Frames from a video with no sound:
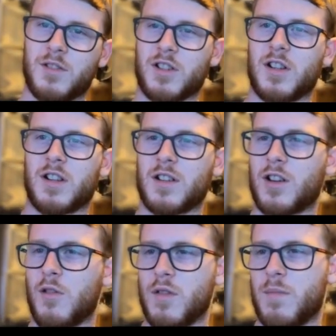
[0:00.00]
just going to
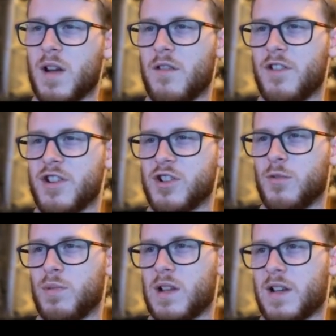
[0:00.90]
go with my
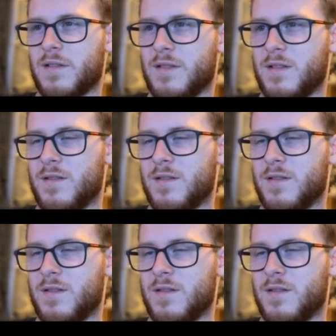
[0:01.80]
original plan.